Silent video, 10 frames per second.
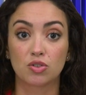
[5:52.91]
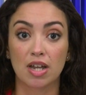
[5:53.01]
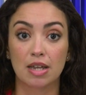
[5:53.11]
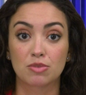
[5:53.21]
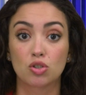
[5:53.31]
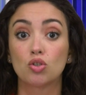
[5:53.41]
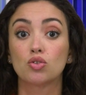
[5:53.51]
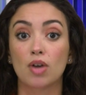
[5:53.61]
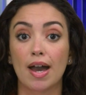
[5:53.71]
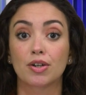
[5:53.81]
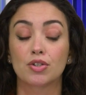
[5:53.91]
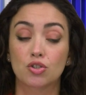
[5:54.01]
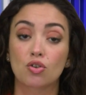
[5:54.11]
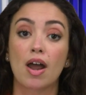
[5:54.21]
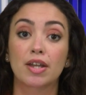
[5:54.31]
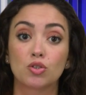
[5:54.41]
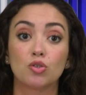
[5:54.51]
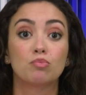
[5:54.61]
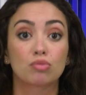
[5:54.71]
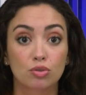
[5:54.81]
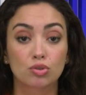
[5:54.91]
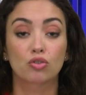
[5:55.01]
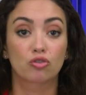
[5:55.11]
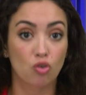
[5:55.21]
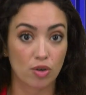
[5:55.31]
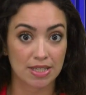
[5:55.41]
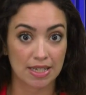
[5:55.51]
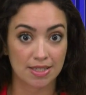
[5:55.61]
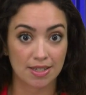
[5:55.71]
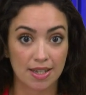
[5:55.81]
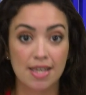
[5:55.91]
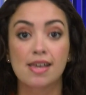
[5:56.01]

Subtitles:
times due to hackers trying to brute force it.